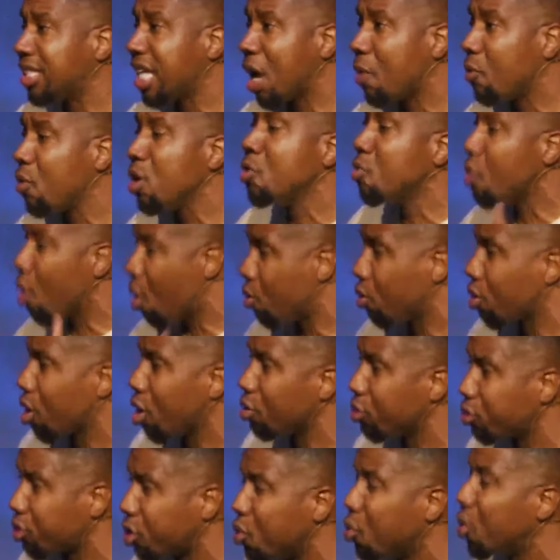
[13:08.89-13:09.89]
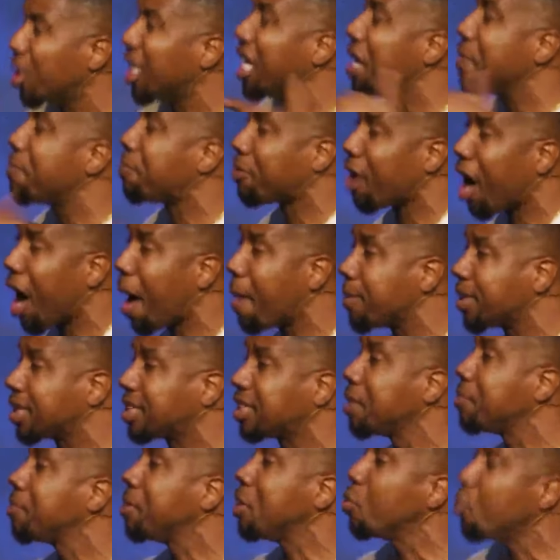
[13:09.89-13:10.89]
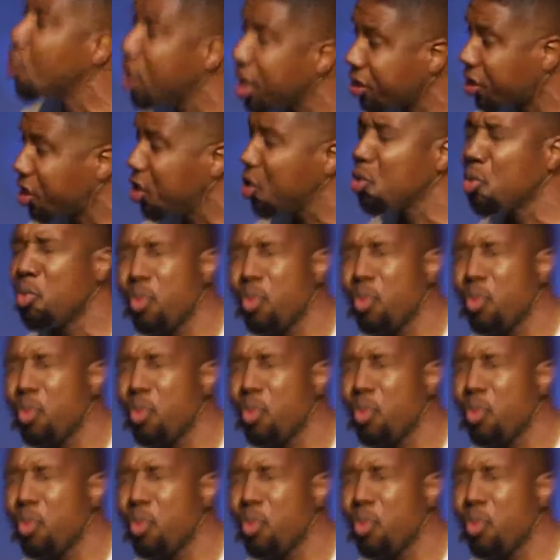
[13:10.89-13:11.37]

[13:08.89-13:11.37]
that we won't go through what he promised to be with you